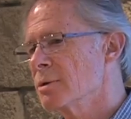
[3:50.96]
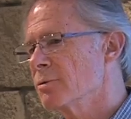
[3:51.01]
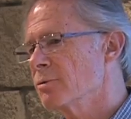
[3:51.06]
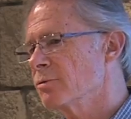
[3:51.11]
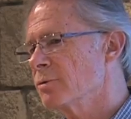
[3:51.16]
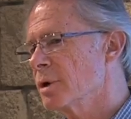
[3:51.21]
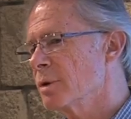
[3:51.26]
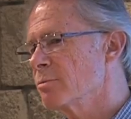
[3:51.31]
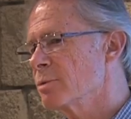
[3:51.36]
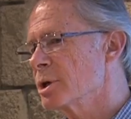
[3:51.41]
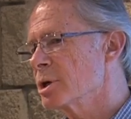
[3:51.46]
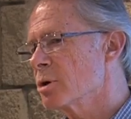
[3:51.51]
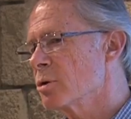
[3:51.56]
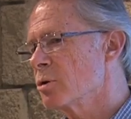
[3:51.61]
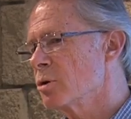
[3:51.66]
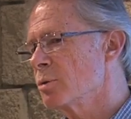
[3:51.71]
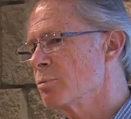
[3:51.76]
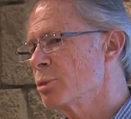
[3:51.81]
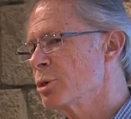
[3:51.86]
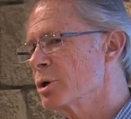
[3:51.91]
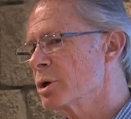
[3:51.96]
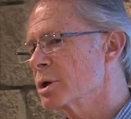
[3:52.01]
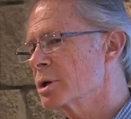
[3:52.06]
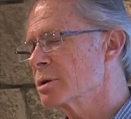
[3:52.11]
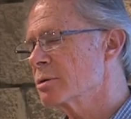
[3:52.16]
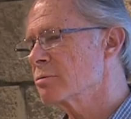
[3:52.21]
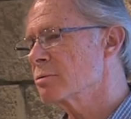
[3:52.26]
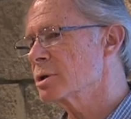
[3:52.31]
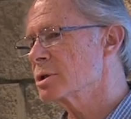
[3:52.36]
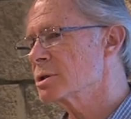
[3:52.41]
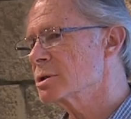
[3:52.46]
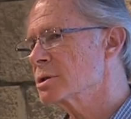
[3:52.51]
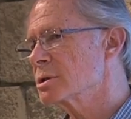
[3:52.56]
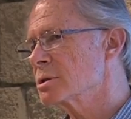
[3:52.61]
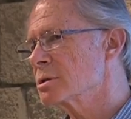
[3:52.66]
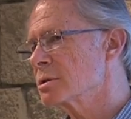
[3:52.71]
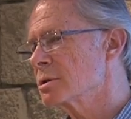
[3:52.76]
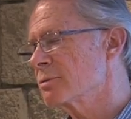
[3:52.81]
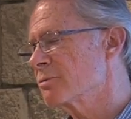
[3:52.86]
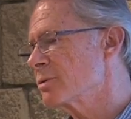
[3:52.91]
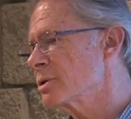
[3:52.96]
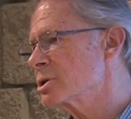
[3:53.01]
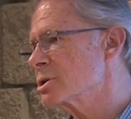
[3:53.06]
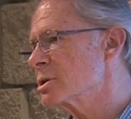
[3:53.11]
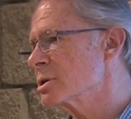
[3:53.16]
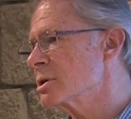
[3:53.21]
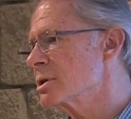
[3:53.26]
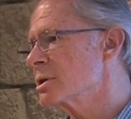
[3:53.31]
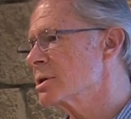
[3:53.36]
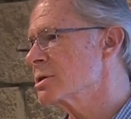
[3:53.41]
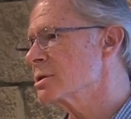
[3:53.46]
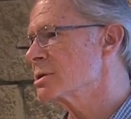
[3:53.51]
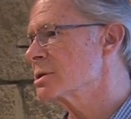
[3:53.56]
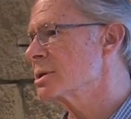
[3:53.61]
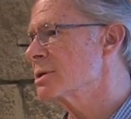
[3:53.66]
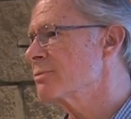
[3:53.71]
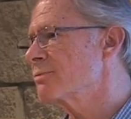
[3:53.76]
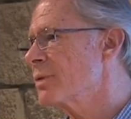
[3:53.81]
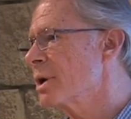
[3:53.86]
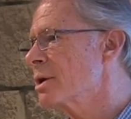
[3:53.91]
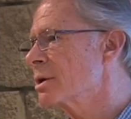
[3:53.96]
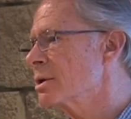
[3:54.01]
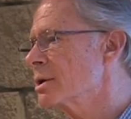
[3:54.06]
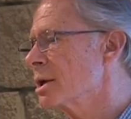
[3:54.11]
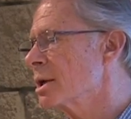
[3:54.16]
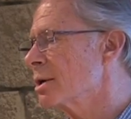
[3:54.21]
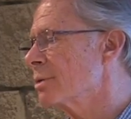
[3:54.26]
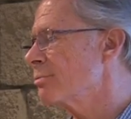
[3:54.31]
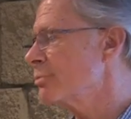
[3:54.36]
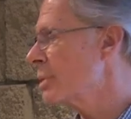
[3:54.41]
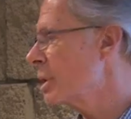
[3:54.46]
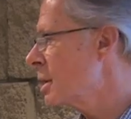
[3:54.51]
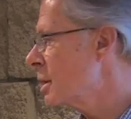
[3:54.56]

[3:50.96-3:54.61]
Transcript: from the old book, which officially is defunct now.